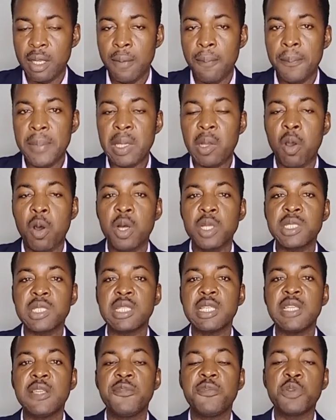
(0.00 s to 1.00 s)
because
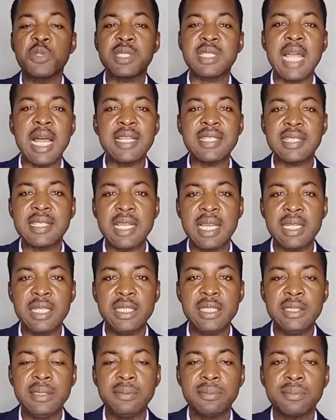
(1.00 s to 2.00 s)
if you start
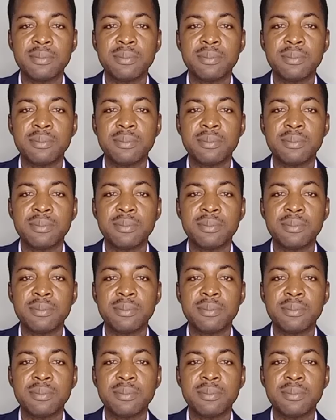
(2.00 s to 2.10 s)
selling,